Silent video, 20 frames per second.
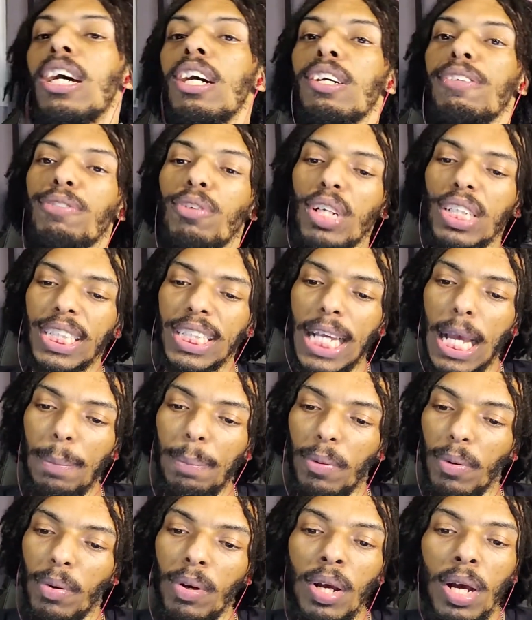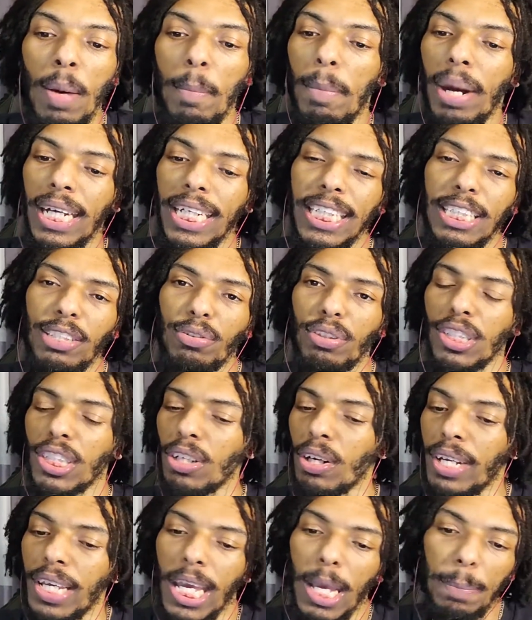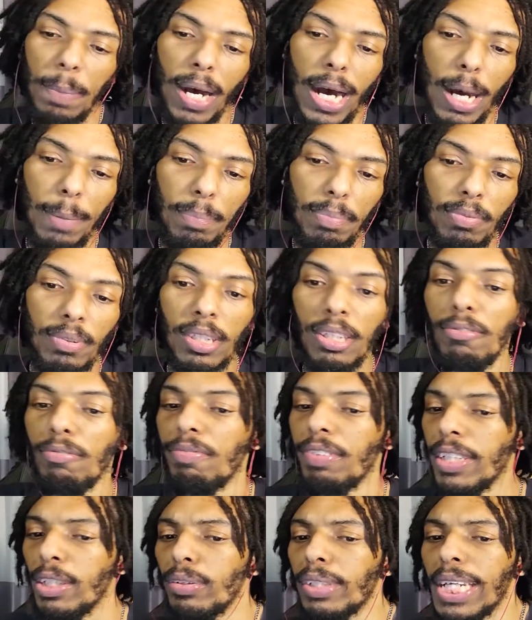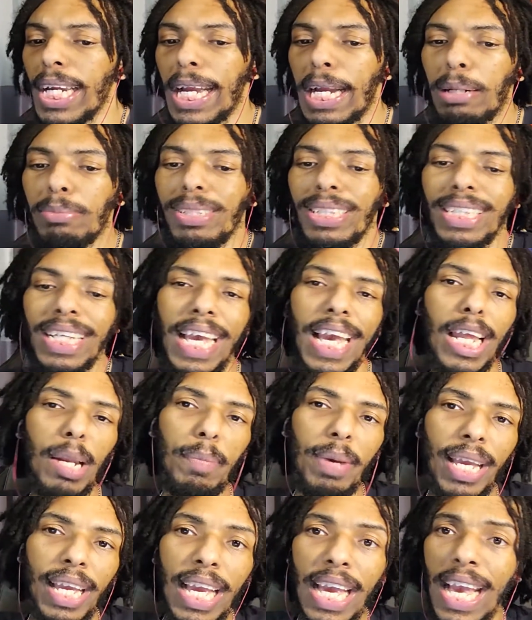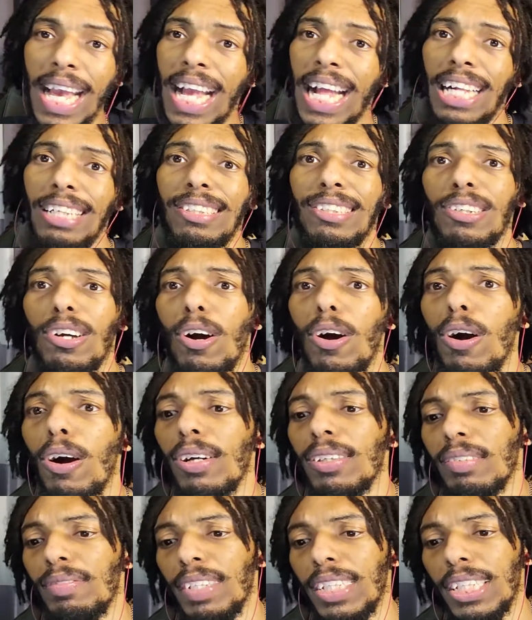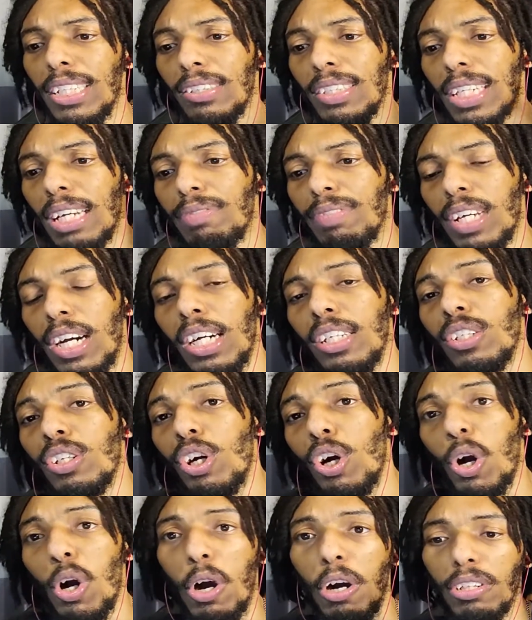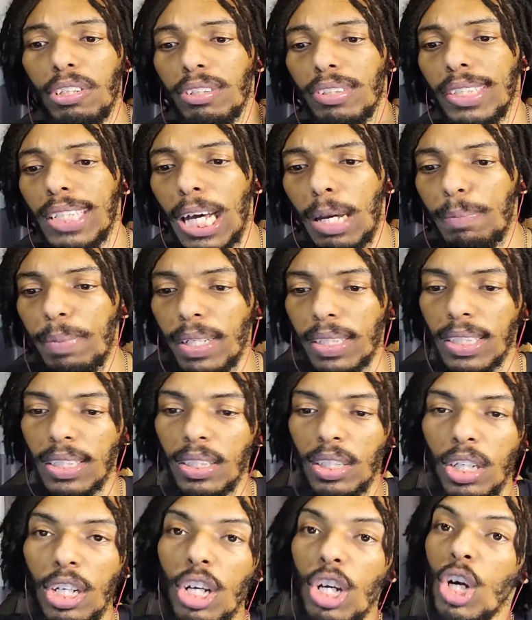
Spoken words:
For example, my interests are hip-hop, video games, and anime, hence all the videos I've done on those topics.